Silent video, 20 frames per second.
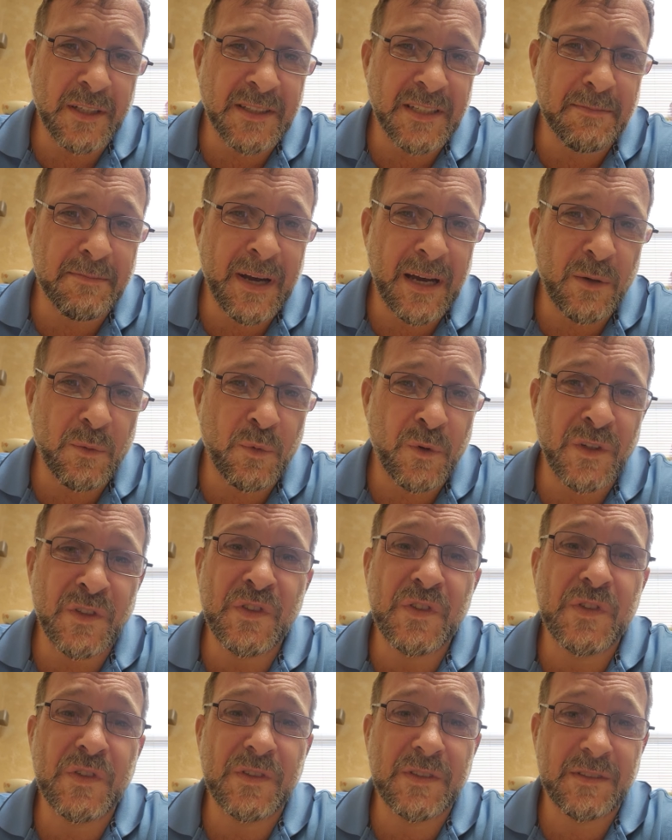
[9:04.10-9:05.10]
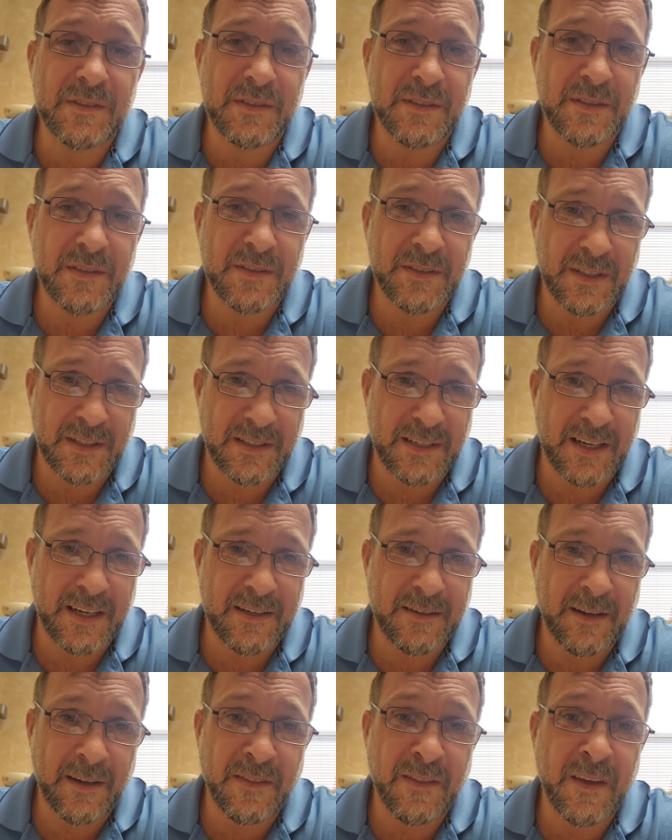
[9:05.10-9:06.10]
unto man once to
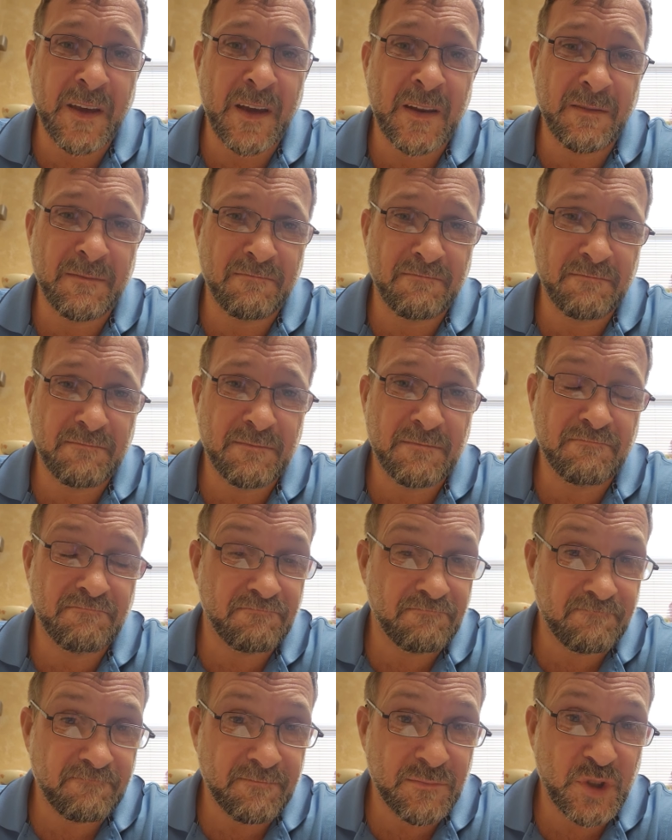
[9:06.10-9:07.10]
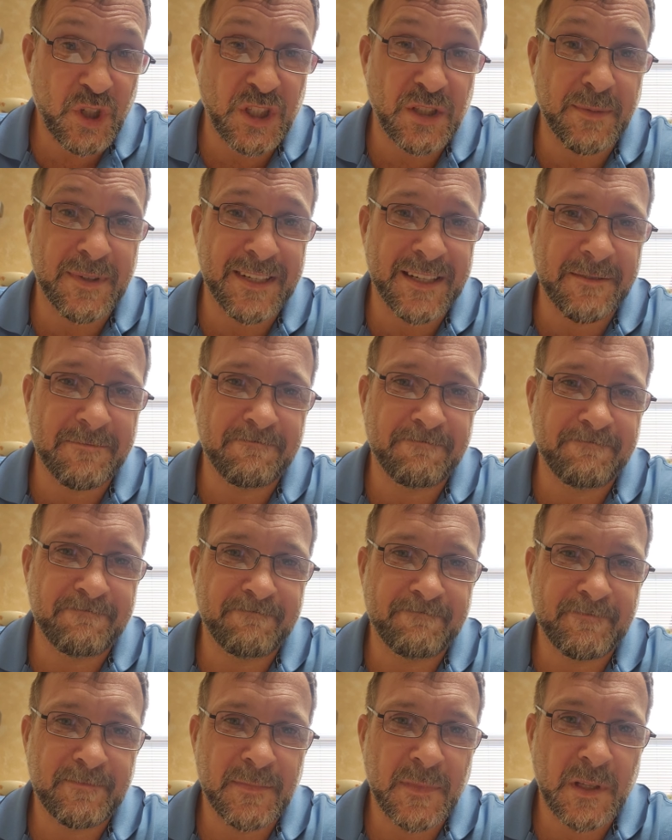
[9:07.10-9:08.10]
die and then judgment day.
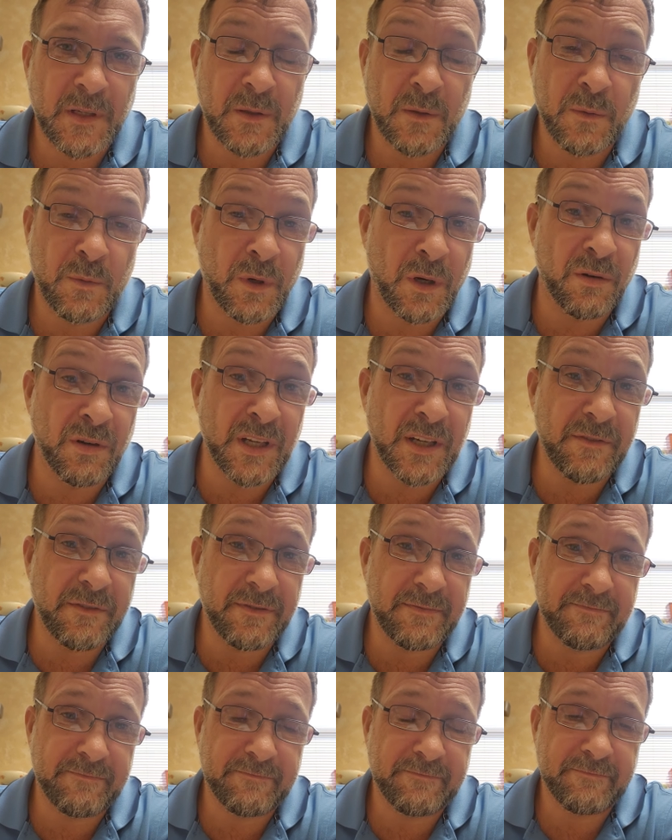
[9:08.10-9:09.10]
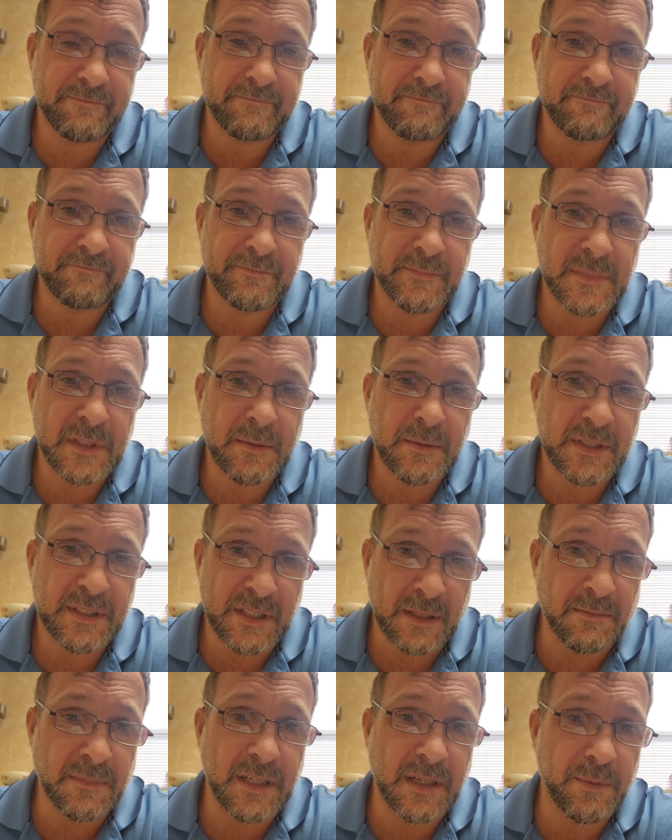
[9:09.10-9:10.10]
We'll live.
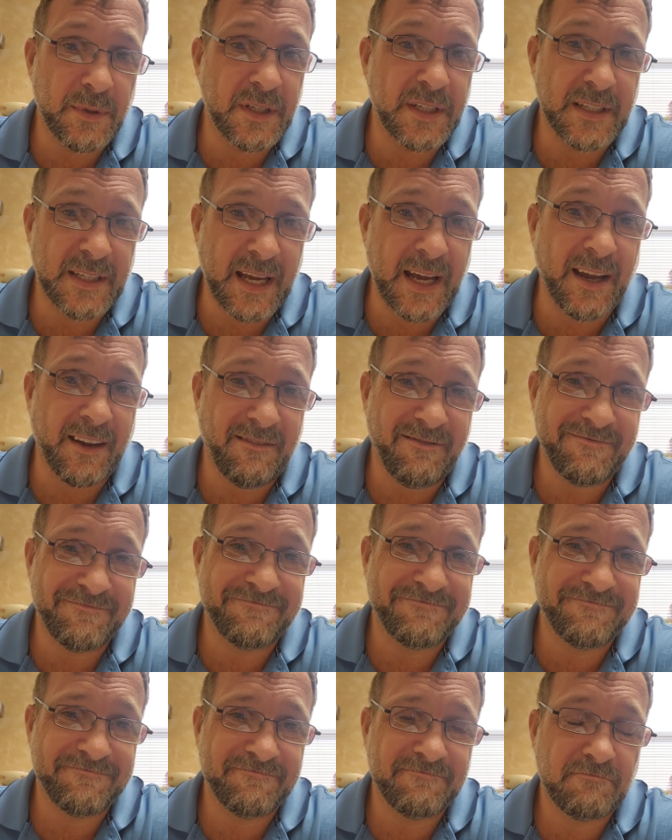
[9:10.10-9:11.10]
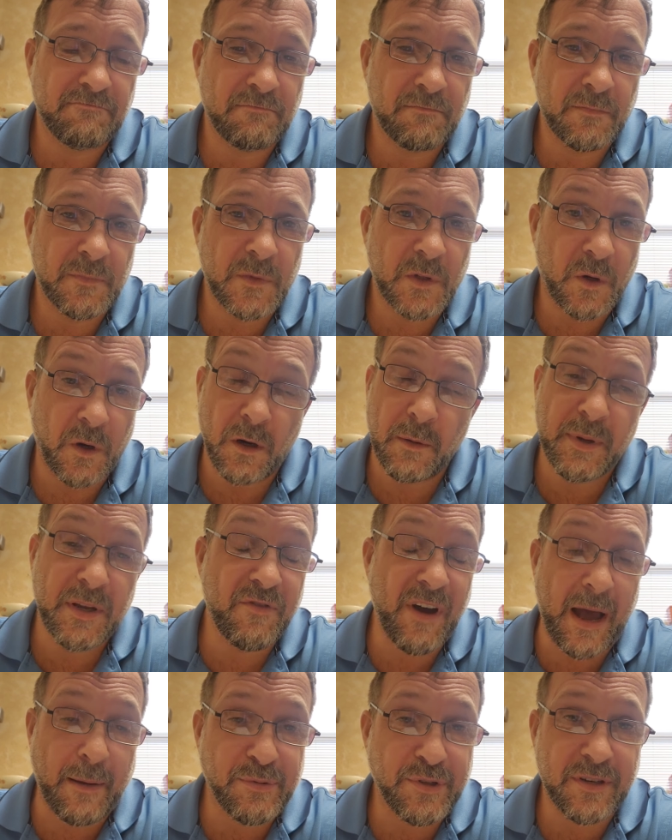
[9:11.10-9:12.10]
Someday we're going to die. Or be
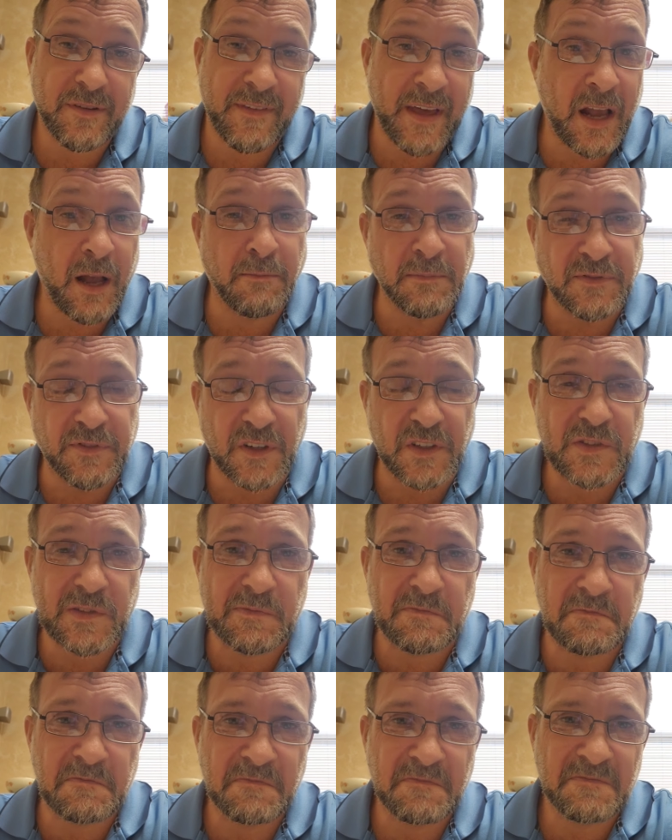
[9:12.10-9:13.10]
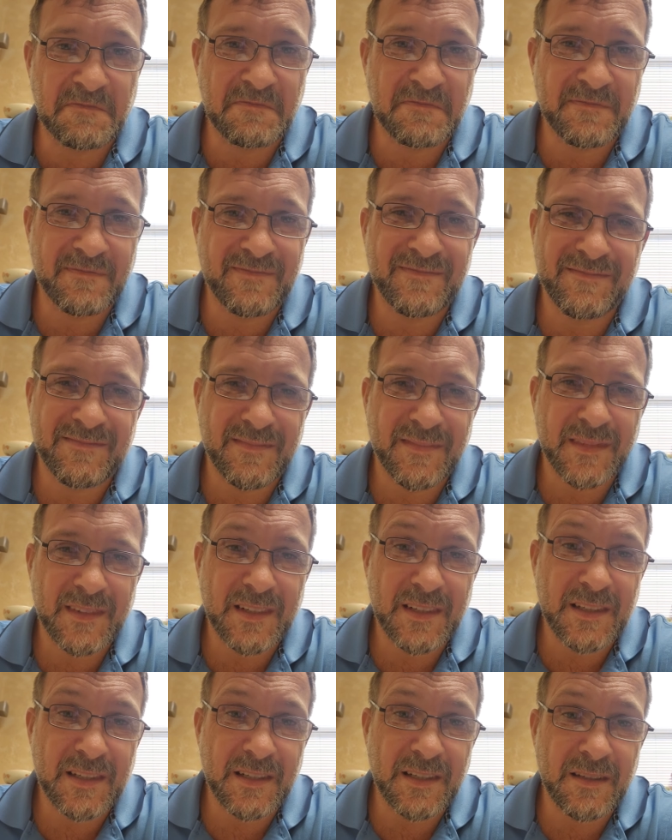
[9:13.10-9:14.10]
raptured if that comes first
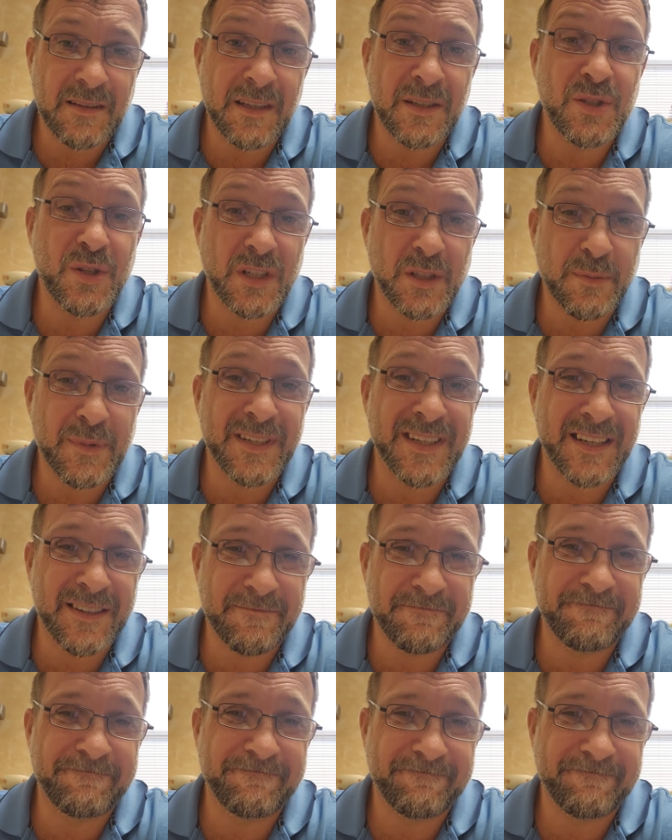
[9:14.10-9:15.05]
on Judgment Day.